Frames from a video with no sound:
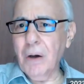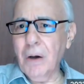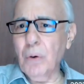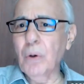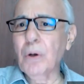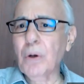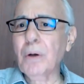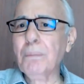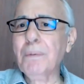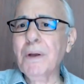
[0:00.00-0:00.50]

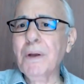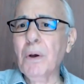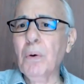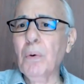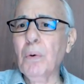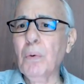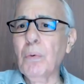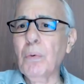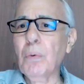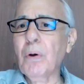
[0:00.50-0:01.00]
who could be
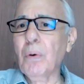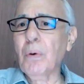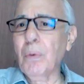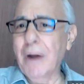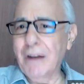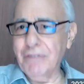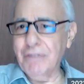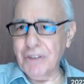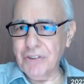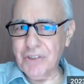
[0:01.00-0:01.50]
who
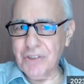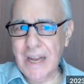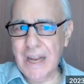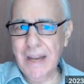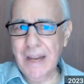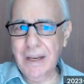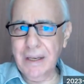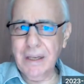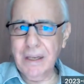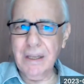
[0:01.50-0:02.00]
who have a
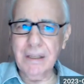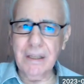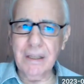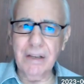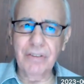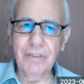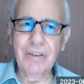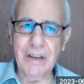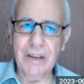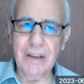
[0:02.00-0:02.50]
stake in
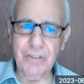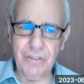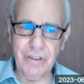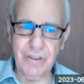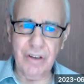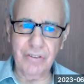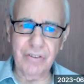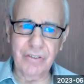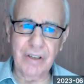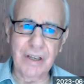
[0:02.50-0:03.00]
this as
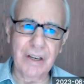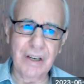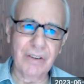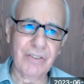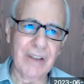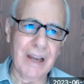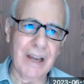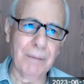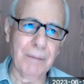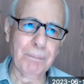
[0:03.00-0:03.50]
just an
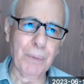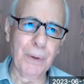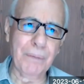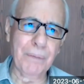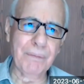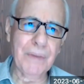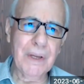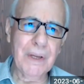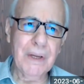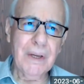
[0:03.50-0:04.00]
example